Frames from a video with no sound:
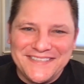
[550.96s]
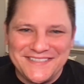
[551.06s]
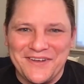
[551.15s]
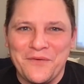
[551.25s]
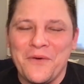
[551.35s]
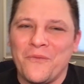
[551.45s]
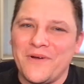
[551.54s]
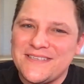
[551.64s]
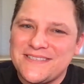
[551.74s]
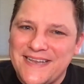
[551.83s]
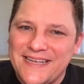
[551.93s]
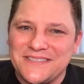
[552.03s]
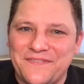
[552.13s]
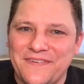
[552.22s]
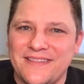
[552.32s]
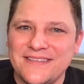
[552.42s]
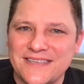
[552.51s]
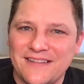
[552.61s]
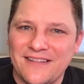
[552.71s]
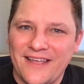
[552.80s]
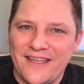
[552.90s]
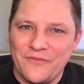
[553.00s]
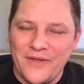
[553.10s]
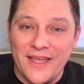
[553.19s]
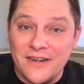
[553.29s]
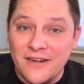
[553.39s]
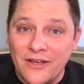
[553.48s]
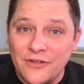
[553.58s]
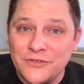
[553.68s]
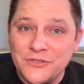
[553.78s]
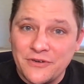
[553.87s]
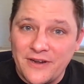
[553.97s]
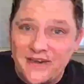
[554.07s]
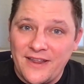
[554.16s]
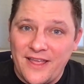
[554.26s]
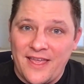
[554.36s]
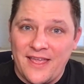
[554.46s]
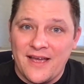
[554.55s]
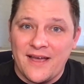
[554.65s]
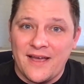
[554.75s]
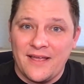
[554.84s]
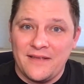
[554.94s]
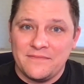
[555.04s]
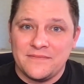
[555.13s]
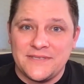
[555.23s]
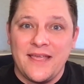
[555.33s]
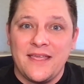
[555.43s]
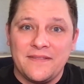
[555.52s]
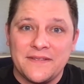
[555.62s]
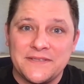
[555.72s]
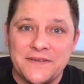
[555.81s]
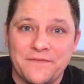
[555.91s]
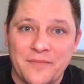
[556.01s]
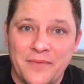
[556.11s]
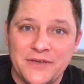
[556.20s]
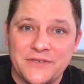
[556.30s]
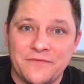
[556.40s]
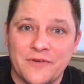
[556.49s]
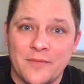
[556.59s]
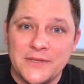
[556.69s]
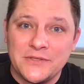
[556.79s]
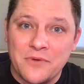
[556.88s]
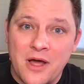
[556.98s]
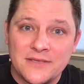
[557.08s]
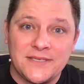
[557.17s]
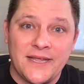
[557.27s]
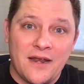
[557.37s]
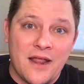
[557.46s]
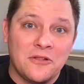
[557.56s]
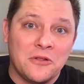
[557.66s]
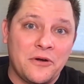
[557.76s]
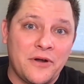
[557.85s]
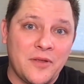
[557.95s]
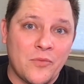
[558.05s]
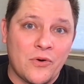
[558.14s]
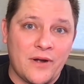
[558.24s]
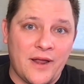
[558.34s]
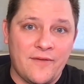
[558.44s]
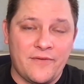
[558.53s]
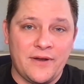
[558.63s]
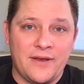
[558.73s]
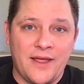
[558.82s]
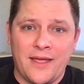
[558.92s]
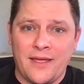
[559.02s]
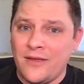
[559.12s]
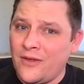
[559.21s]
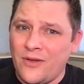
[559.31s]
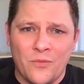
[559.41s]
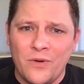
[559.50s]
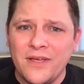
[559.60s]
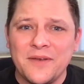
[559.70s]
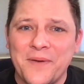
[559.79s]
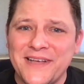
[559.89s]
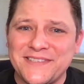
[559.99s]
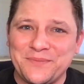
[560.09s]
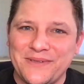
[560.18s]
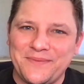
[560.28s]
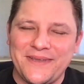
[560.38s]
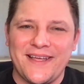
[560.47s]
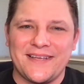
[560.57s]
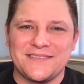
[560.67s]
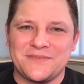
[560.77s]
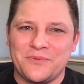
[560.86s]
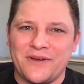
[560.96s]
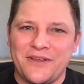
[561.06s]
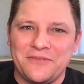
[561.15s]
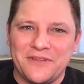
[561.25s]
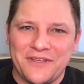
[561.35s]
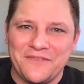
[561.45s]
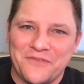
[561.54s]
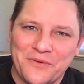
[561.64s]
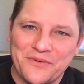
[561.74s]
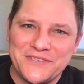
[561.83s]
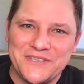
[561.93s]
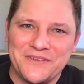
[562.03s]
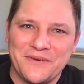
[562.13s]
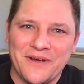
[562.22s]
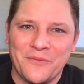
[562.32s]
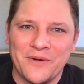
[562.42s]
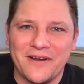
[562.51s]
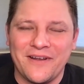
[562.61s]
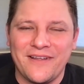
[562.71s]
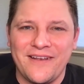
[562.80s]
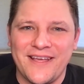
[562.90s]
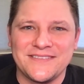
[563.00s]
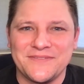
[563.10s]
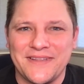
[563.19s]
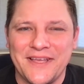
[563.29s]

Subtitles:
So, what is next for this client? We had an untrained AI taking this information from its raw state and learning more every day. What could possibly be next? What are you looking forward to working on next with